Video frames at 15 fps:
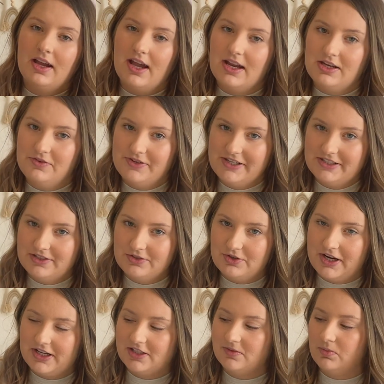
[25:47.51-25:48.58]
and you need to
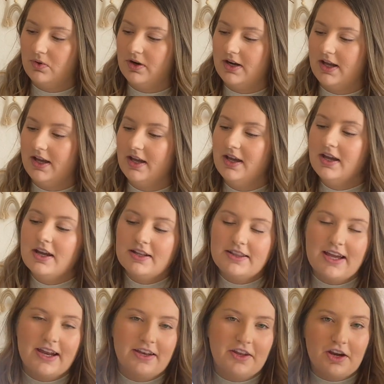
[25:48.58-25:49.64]
transport it,
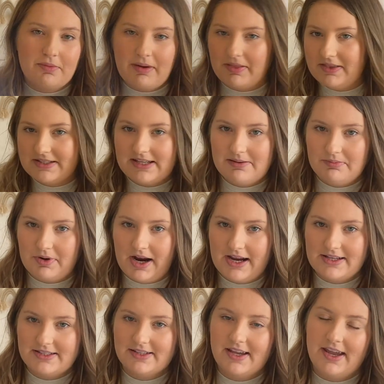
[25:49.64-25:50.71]
then they're about the same price.